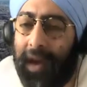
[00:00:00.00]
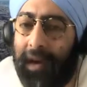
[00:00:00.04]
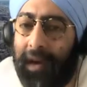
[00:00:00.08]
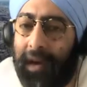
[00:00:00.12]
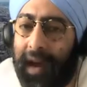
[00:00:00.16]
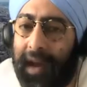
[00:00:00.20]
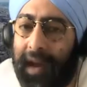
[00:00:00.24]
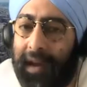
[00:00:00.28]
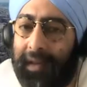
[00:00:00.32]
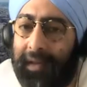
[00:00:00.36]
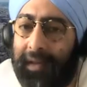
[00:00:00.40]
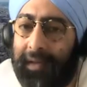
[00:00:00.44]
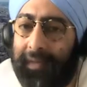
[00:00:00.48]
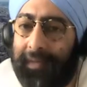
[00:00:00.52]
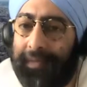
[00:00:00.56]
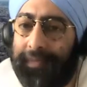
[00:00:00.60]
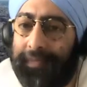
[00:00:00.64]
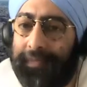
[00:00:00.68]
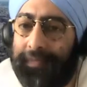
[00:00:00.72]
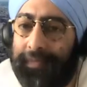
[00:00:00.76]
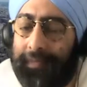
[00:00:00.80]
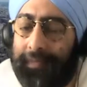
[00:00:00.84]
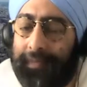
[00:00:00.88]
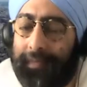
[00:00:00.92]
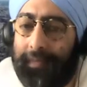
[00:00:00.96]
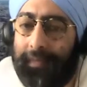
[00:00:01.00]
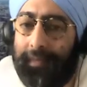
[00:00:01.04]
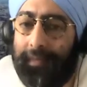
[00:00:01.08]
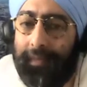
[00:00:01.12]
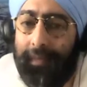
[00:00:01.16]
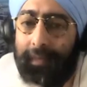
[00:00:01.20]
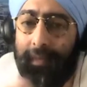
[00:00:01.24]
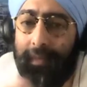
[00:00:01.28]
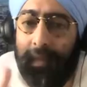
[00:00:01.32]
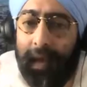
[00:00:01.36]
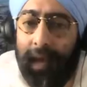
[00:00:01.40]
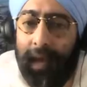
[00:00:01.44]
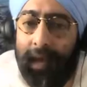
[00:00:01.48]
All right.
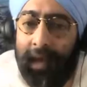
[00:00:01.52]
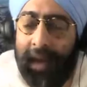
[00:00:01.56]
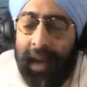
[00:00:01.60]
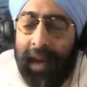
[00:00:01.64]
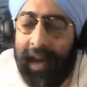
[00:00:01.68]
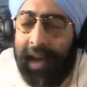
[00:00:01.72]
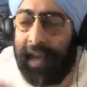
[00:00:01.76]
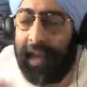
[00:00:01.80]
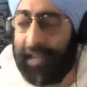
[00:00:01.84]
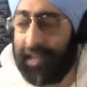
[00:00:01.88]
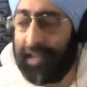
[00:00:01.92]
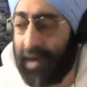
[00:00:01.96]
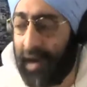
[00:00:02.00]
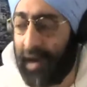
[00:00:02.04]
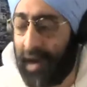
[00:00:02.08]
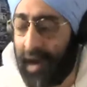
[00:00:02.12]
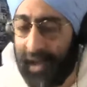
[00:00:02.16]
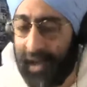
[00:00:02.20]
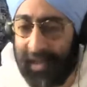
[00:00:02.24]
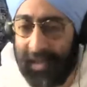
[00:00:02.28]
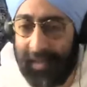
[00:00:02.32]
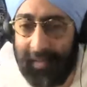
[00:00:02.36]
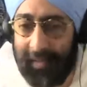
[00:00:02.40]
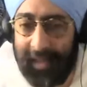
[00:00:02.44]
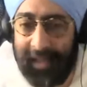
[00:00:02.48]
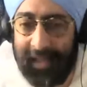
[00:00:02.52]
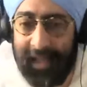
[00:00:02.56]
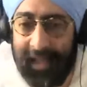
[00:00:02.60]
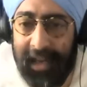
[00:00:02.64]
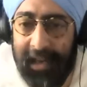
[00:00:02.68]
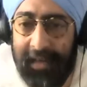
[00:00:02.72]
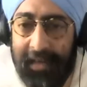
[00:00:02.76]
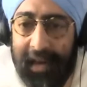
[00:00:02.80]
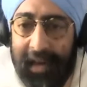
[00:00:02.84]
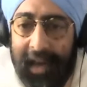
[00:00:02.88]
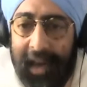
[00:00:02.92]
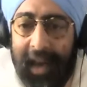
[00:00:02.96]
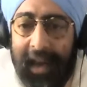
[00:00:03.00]
Teddy, it's awesome to see
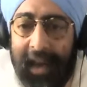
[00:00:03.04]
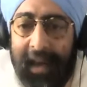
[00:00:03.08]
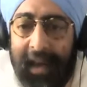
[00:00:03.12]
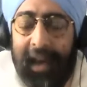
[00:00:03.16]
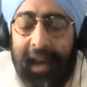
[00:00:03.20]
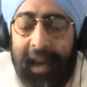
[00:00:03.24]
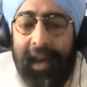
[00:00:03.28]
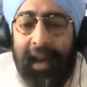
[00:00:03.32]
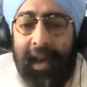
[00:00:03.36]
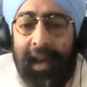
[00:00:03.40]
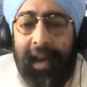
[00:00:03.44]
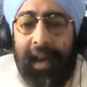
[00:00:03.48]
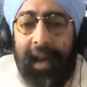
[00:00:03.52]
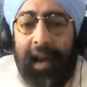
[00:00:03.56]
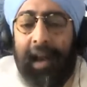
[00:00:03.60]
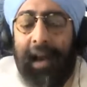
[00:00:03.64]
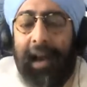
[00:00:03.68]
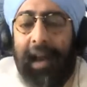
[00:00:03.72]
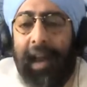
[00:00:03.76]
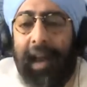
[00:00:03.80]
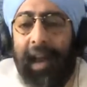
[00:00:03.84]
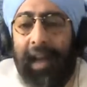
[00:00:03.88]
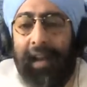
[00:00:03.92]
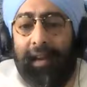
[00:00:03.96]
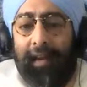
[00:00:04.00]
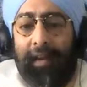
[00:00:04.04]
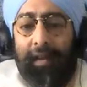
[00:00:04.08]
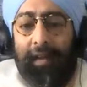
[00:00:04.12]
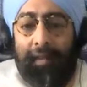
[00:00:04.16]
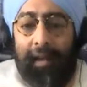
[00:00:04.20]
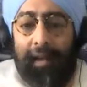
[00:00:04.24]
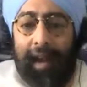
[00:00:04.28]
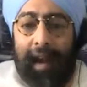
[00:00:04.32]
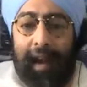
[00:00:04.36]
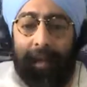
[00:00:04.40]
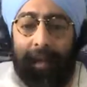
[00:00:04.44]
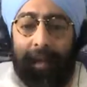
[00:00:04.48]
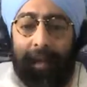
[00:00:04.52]
you again. I'm going to hand it over
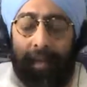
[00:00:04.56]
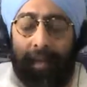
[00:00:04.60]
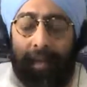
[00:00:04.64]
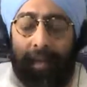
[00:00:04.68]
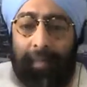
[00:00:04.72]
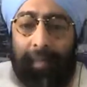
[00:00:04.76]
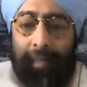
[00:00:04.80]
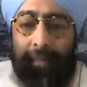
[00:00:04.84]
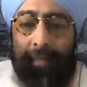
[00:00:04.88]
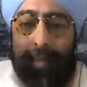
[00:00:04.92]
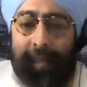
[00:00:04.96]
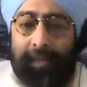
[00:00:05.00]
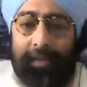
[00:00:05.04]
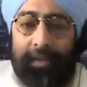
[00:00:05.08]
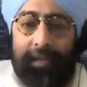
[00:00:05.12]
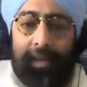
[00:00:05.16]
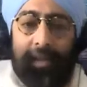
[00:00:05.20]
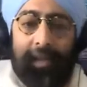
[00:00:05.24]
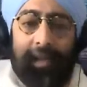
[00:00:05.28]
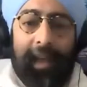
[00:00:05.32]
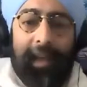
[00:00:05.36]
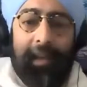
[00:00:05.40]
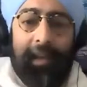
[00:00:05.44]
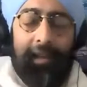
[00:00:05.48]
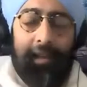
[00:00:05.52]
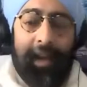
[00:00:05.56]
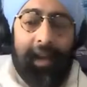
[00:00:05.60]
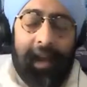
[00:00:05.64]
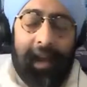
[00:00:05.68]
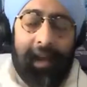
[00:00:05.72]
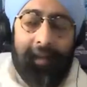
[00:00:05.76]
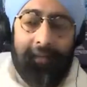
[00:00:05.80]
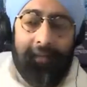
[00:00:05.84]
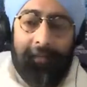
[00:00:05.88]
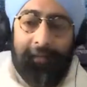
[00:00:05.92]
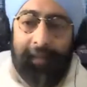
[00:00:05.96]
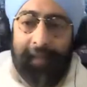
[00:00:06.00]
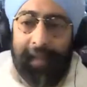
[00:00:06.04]
now to Professor Nalay
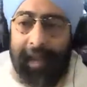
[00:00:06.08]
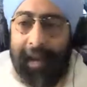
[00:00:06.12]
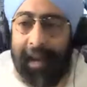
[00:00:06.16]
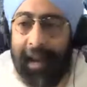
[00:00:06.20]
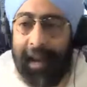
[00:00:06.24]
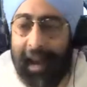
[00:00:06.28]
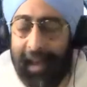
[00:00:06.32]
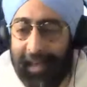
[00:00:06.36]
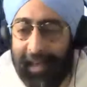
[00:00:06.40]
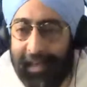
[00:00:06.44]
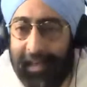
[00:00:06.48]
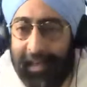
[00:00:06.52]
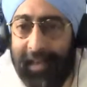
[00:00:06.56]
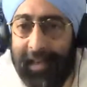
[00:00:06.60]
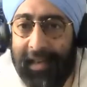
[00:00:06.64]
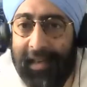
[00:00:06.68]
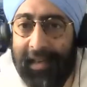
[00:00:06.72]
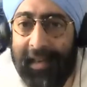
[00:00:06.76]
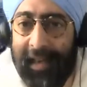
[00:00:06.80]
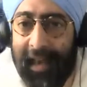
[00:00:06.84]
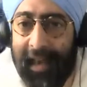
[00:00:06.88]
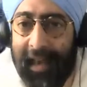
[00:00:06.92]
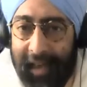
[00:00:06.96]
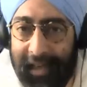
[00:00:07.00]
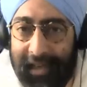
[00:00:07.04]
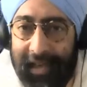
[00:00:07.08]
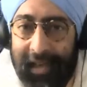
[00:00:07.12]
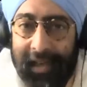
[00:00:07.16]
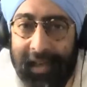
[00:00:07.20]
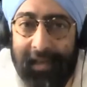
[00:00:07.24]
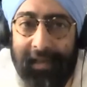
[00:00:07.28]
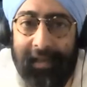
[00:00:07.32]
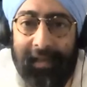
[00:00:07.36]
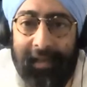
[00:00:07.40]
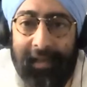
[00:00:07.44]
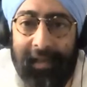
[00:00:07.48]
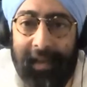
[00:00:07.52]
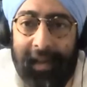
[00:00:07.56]
Goyal for the next
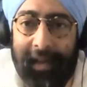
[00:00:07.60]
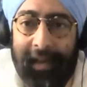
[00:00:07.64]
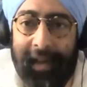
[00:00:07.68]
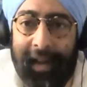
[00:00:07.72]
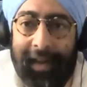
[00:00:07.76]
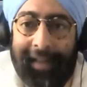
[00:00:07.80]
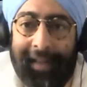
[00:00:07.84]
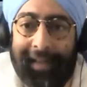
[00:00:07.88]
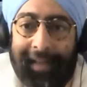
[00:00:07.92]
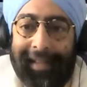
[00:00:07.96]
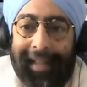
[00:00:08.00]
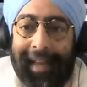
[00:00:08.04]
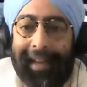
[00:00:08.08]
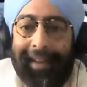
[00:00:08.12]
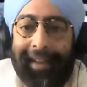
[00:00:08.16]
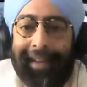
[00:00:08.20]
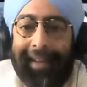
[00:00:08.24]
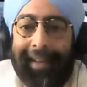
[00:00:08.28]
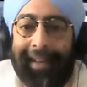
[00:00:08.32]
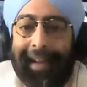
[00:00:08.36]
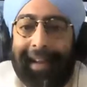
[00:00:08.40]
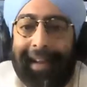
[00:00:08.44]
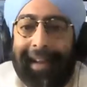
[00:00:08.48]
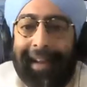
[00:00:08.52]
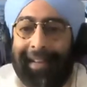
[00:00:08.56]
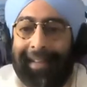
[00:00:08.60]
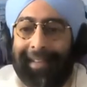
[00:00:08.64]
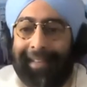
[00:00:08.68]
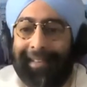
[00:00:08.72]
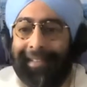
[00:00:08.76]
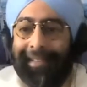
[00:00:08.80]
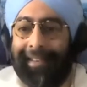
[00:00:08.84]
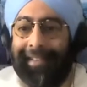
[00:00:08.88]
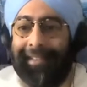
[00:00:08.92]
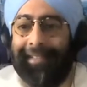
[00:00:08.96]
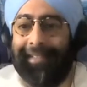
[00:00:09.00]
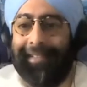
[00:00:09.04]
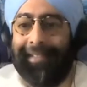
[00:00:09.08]
contestant. All right. Thank you, Teddy.
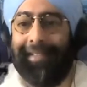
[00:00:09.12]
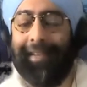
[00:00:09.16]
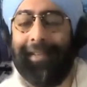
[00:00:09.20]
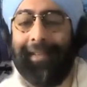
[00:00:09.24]
Cheers.